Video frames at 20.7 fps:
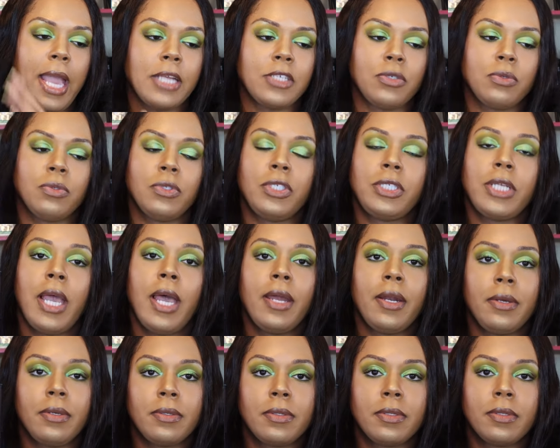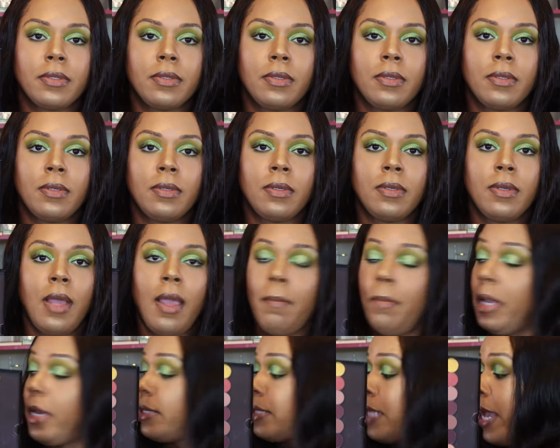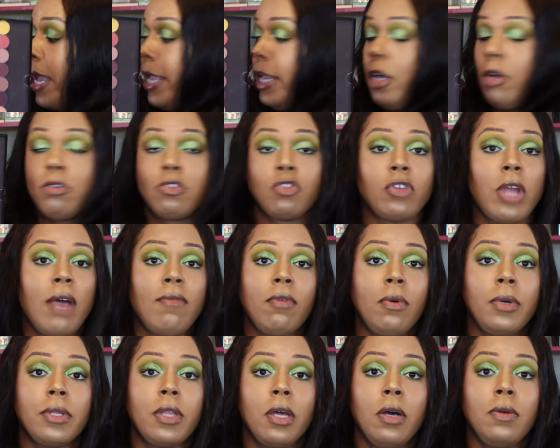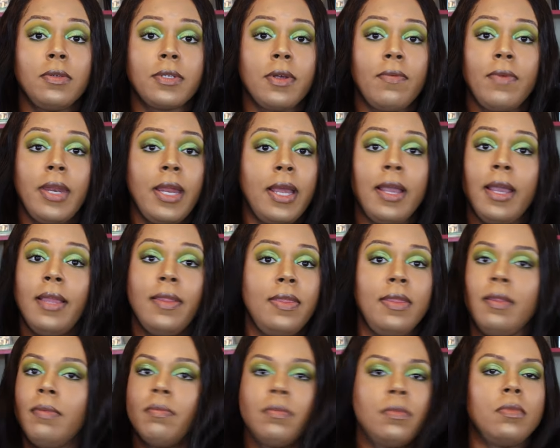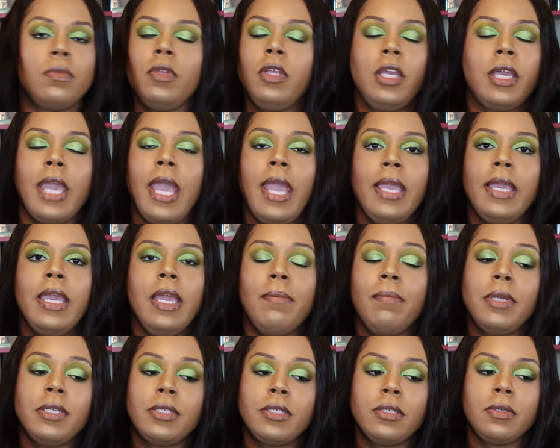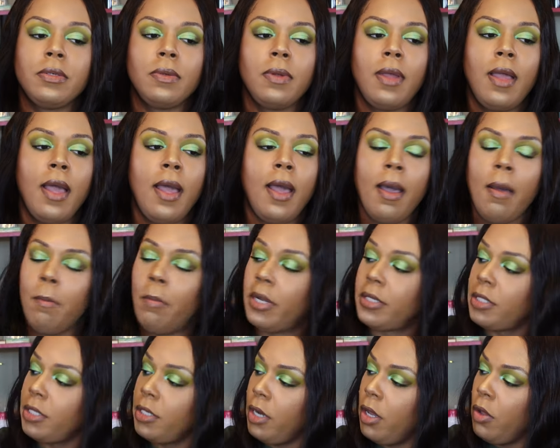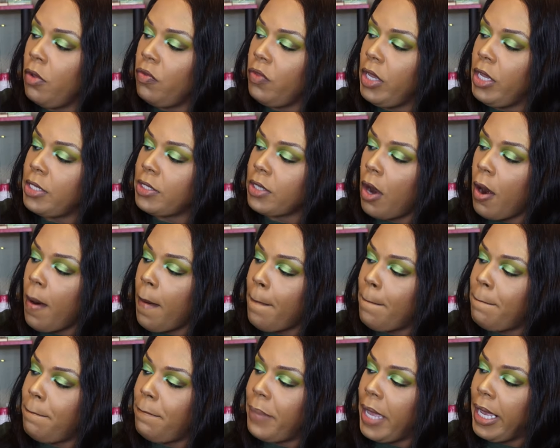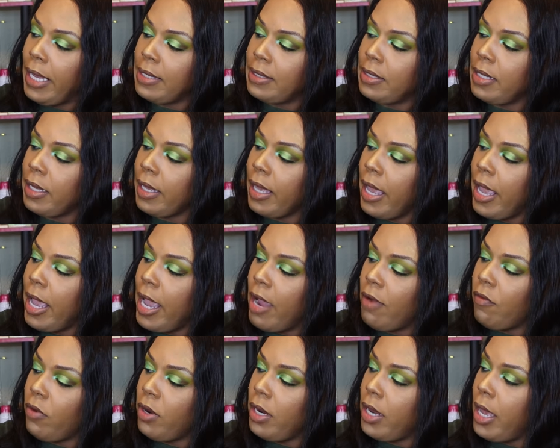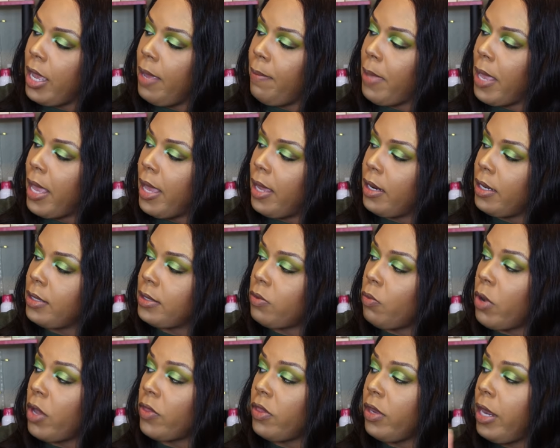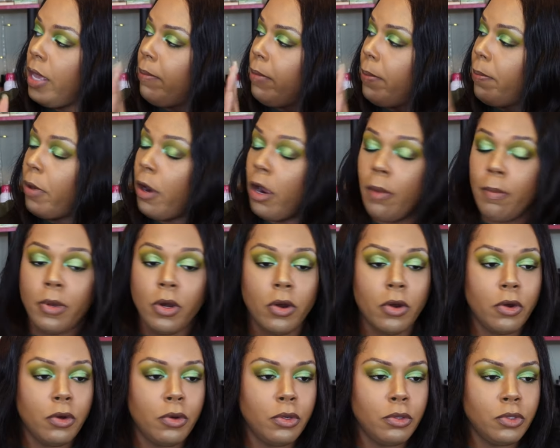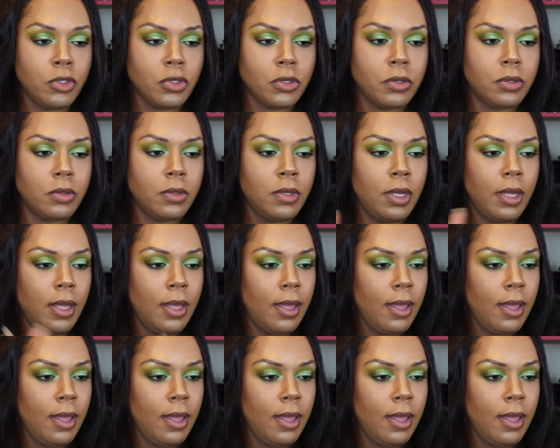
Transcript: actual shadows. Because I ain't gonna travel with those over there. You can't get me to. But to know these are basic everyday palettes, whether they be permanent or neutral,